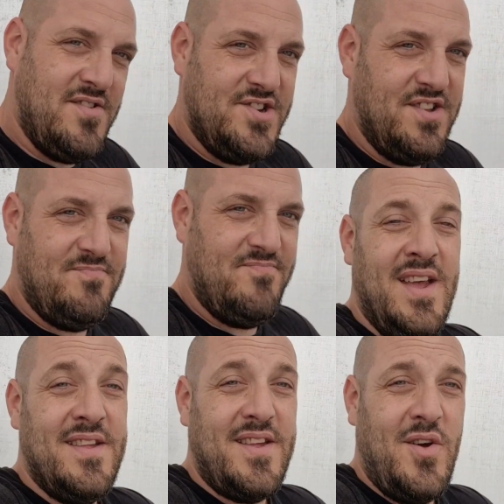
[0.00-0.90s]
shit.
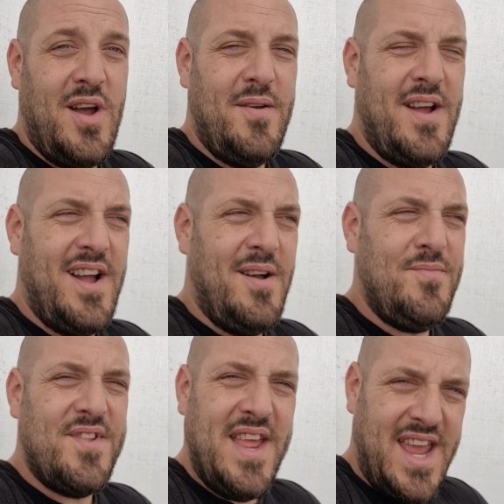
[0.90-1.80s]
So
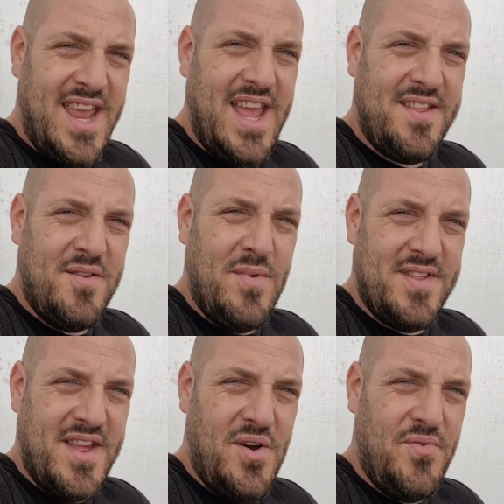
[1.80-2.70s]
I'm second guessing
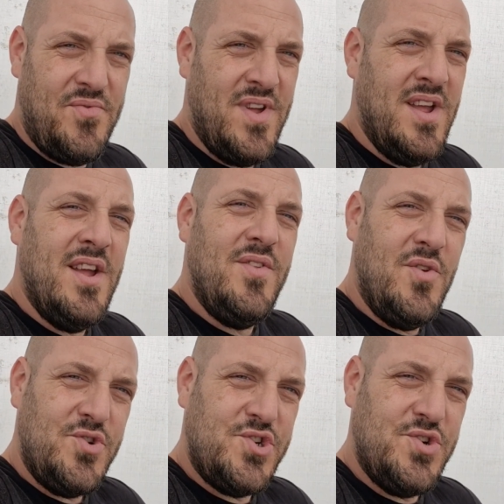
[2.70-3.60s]
myself,
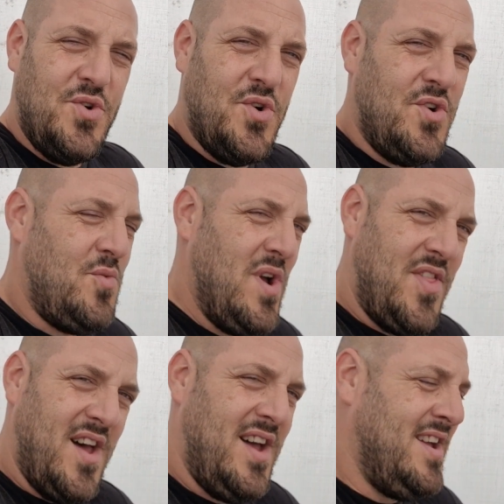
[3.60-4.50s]
not sure
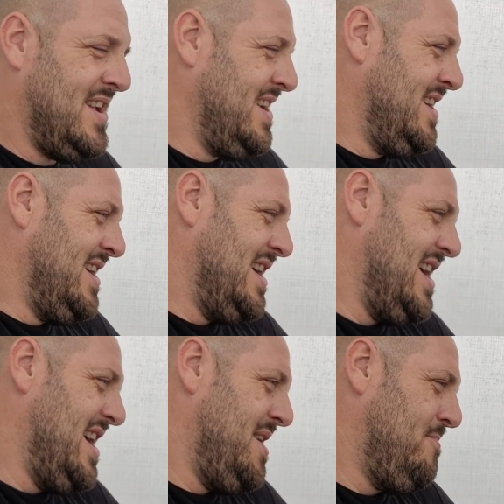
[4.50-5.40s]
whether
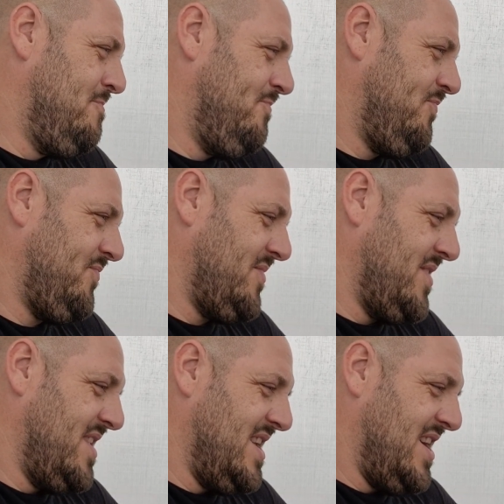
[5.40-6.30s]
I
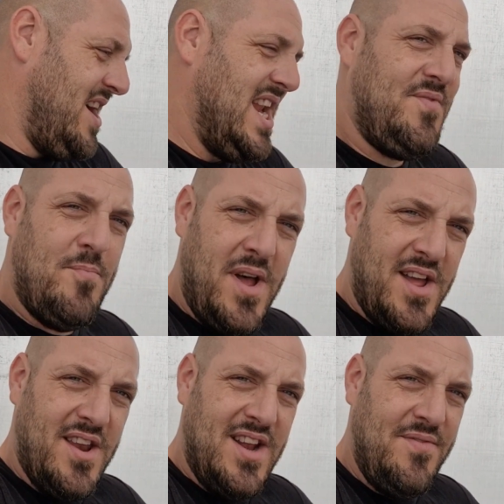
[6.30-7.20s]
left
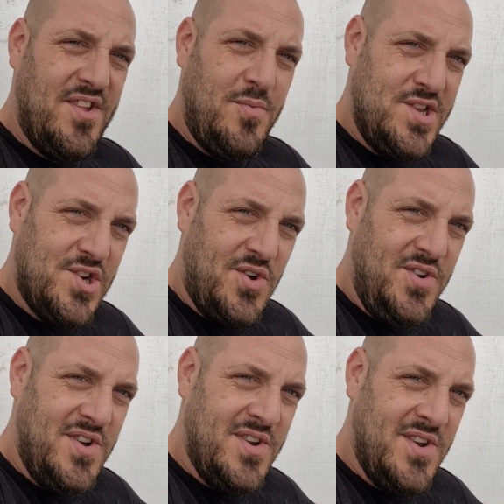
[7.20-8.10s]
the switch
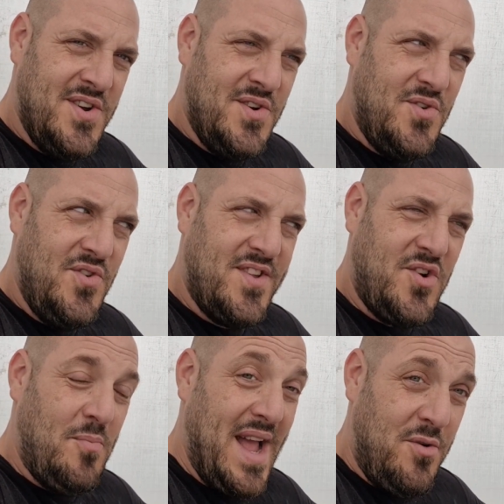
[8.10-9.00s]
on, or it's
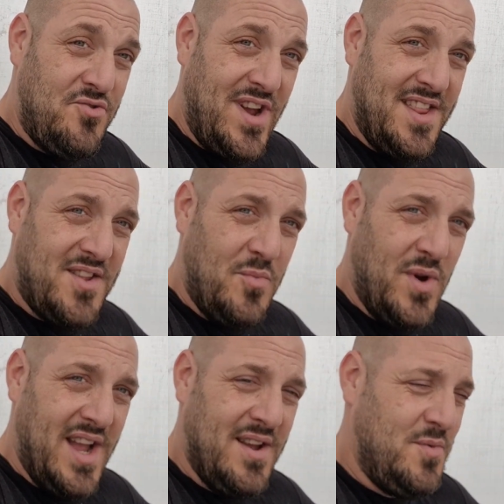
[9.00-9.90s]
got a power drain
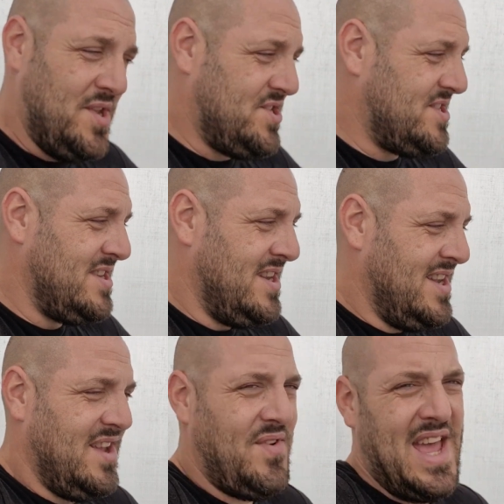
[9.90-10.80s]
somewhere. Which,
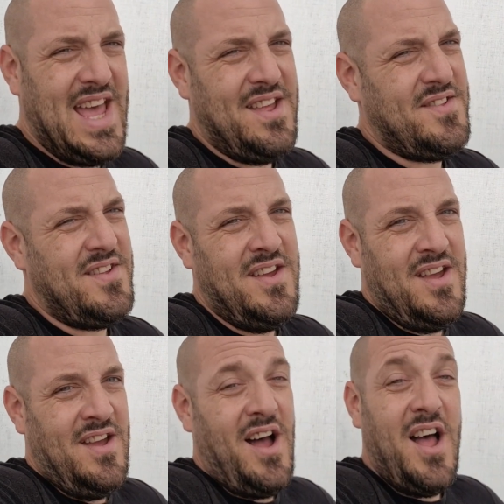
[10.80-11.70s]
if it has,
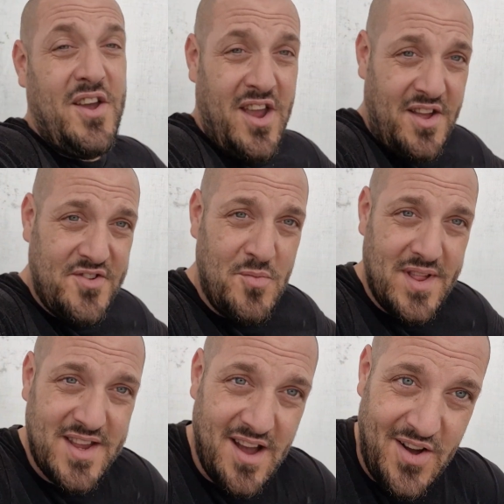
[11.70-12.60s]
I can
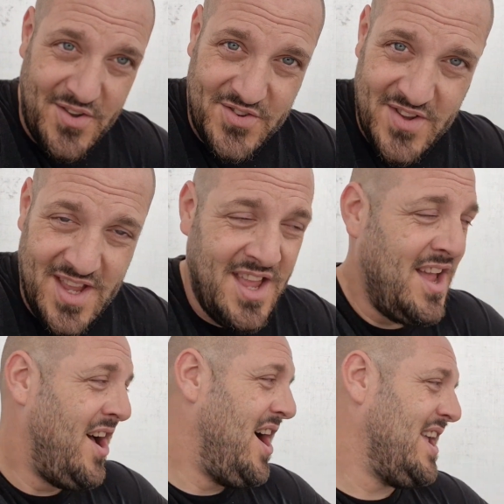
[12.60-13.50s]
customize cars.
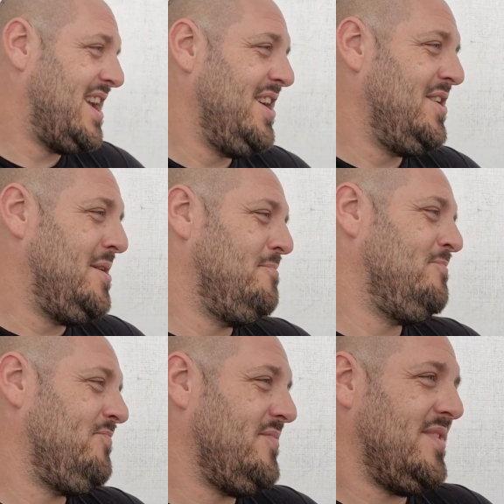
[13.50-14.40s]
I can